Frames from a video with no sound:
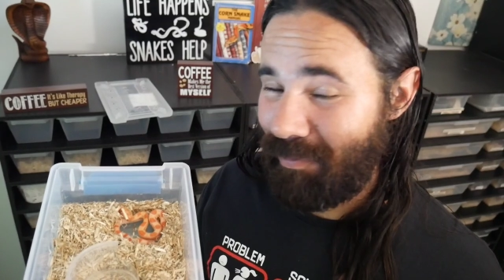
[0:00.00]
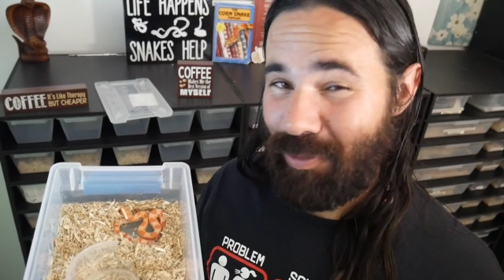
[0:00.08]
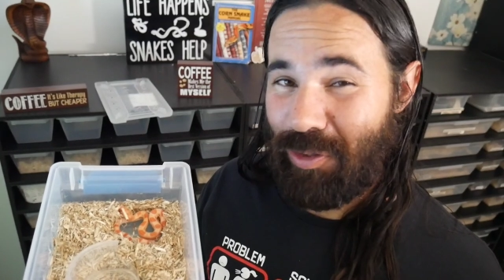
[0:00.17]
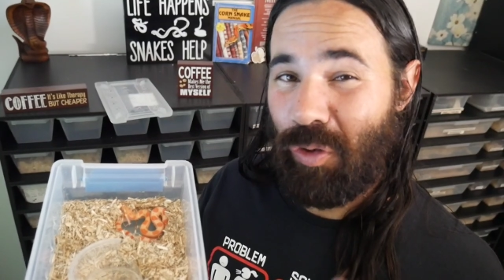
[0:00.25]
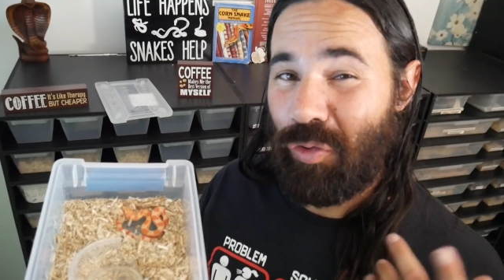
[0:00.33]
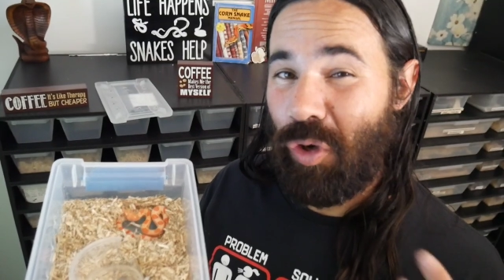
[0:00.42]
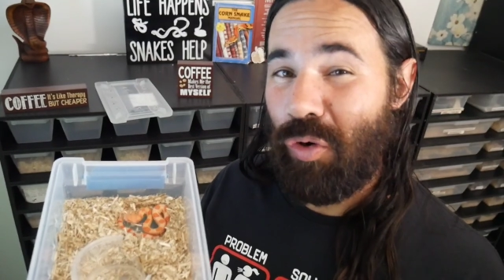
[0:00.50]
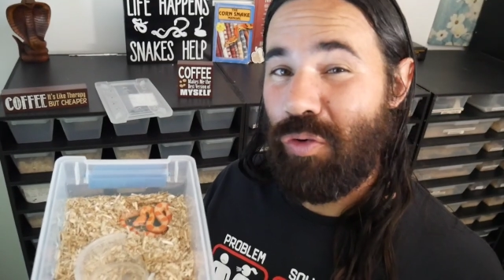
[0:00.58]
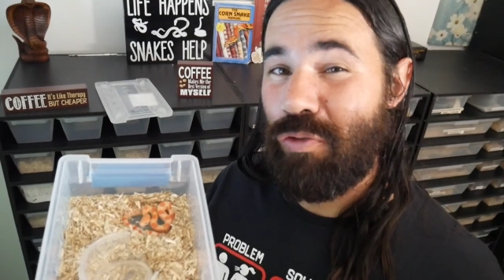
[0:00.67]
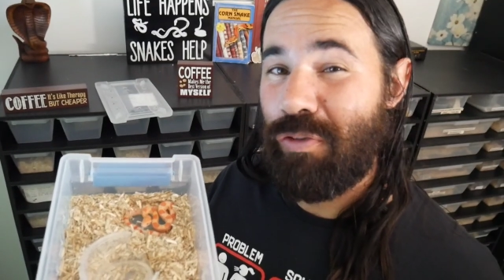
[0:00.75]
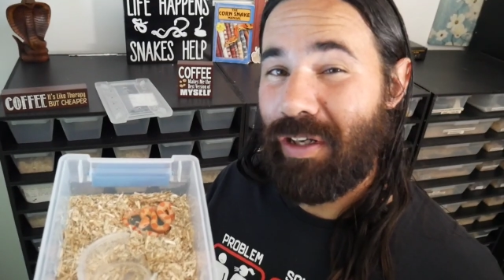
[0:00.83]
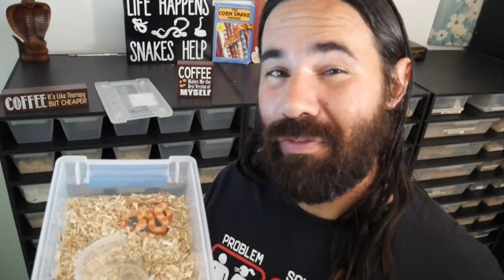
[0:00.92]
if you don't know
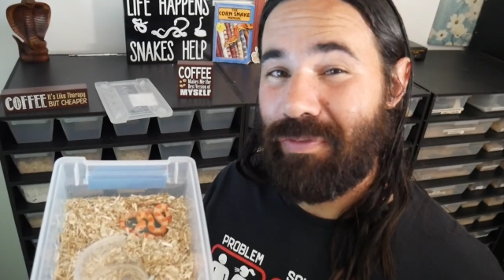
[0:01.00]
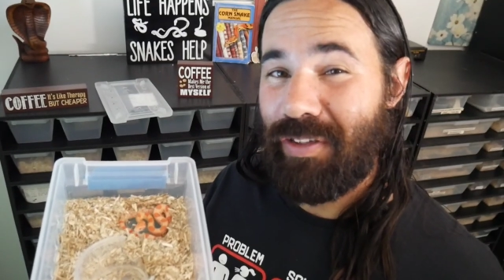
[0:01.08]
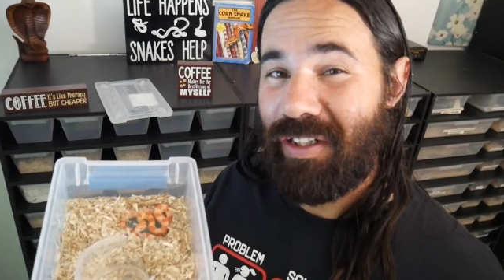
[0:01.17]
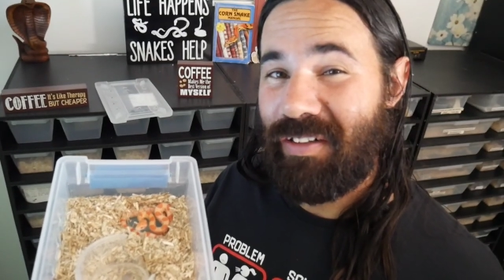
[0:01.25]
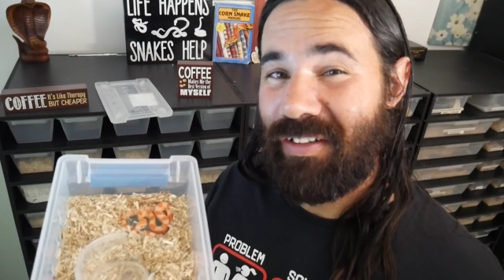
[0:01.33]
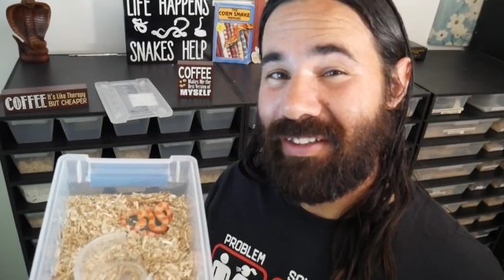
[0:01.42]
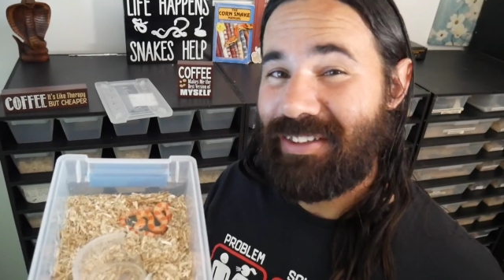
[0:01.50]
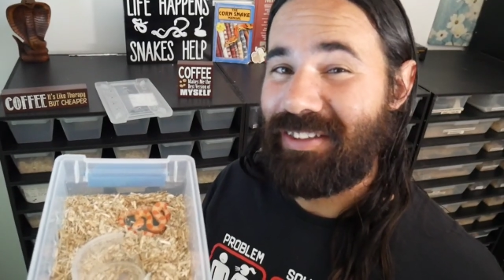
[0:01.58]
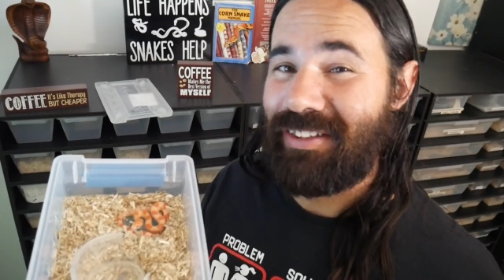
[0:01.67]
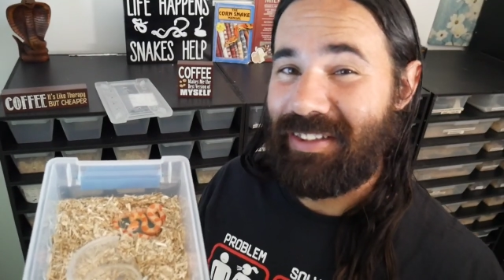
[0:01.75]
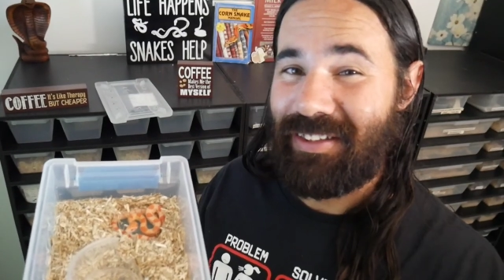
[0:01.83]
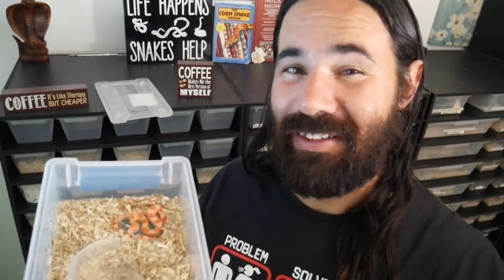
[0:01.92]
who Ric Flair is,
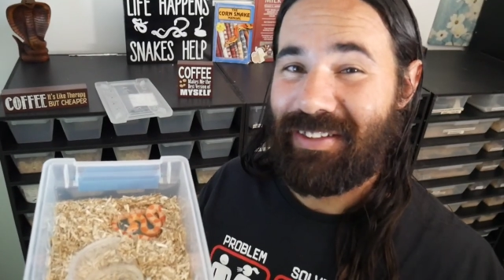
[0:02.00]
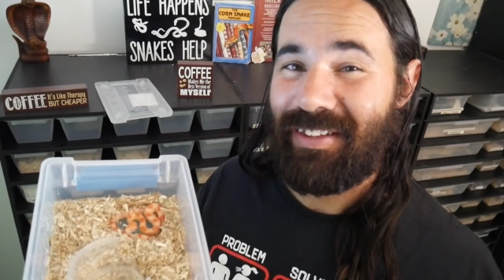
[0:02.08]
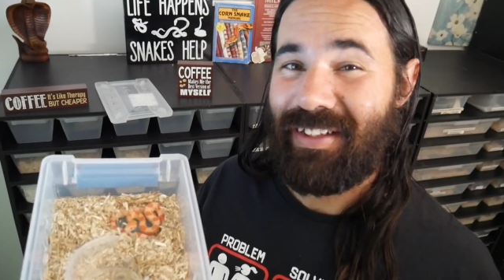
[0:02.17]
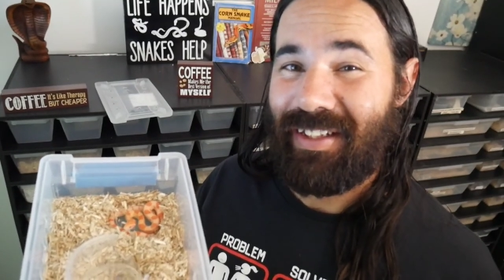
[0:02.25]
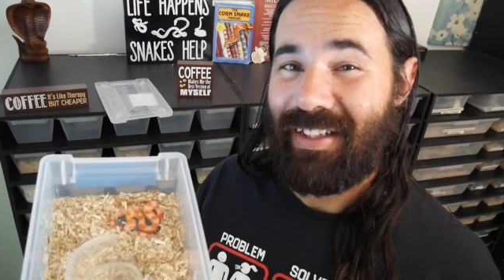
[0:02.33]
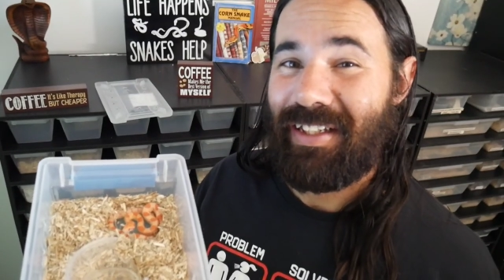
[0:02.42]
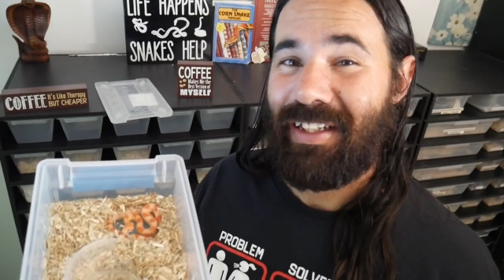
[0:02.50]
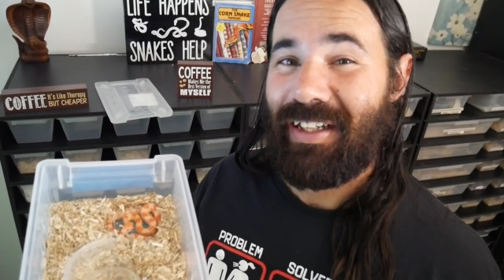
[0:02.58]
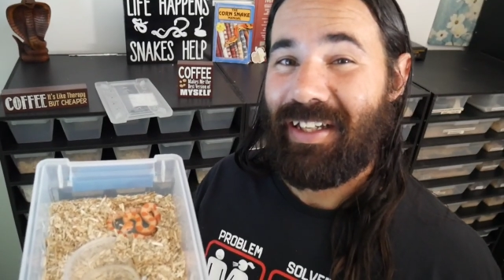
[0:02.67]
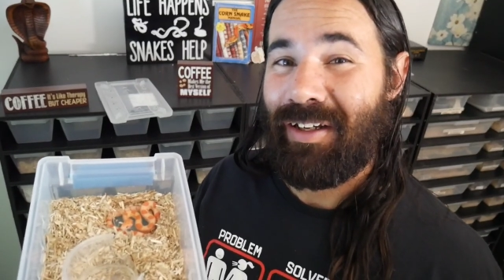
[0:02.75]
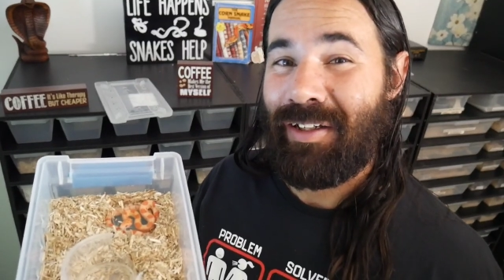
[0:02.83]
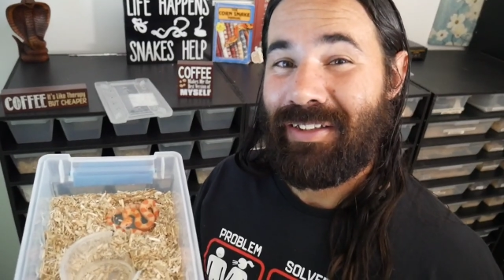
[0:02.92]
just
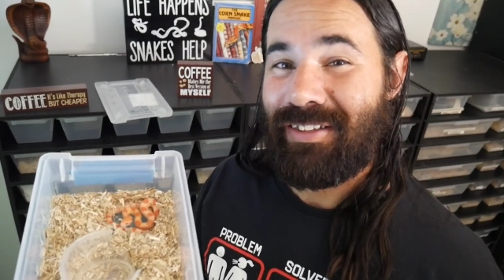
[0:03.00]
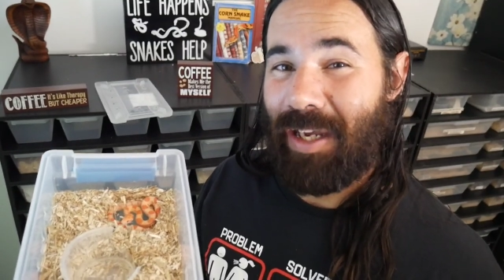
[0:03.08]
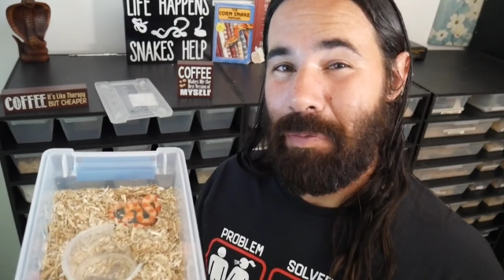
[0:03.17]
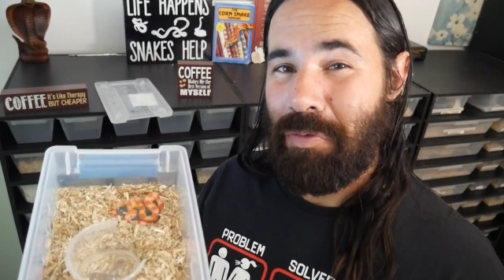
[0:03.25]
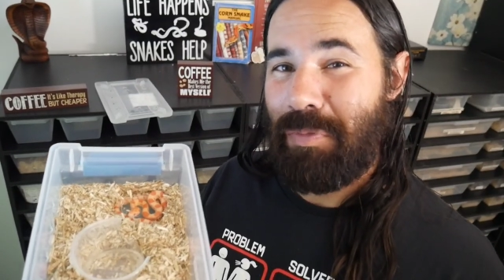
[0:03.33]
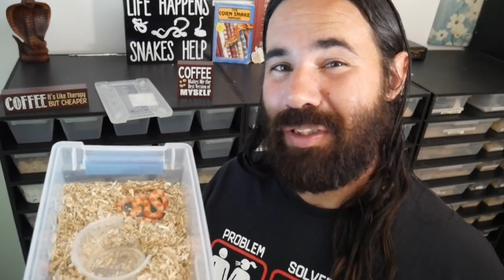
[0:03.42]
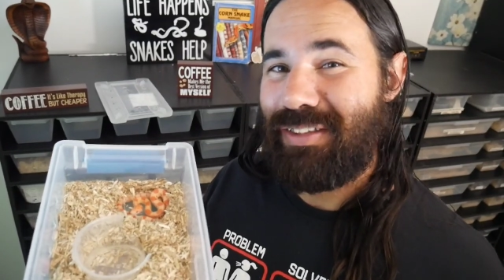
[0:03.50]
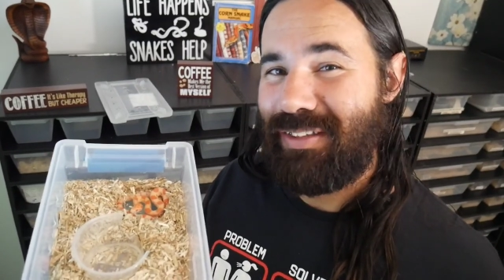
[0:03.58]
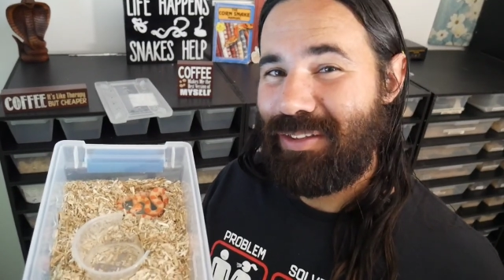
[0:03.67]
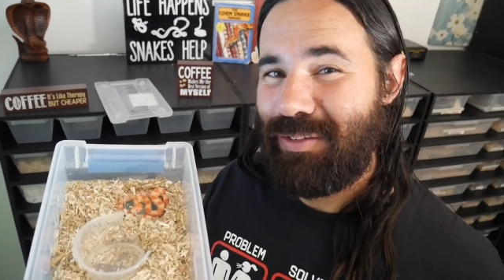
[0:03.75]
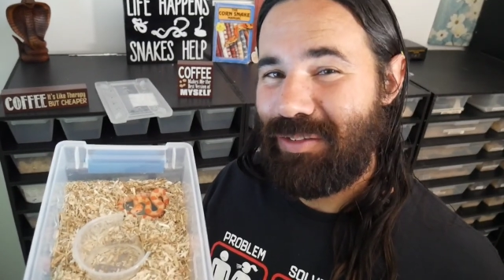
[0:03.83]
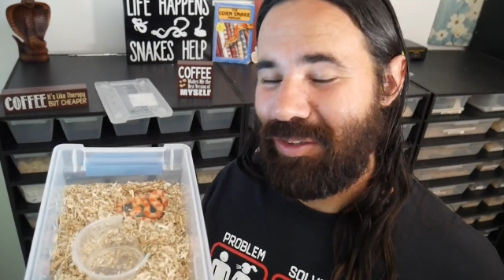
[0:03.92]
type him into
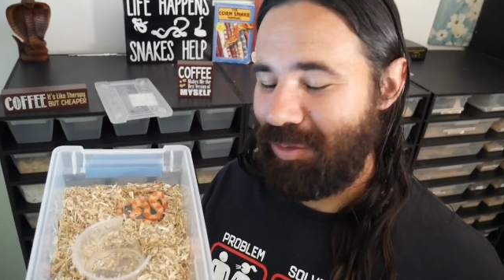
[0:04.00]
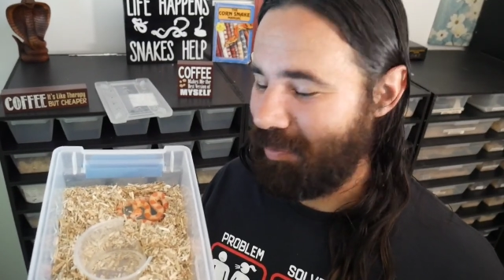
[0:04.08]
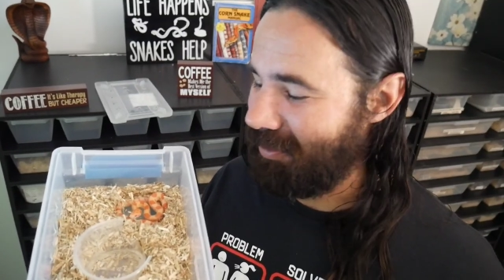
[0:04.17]
YouTube.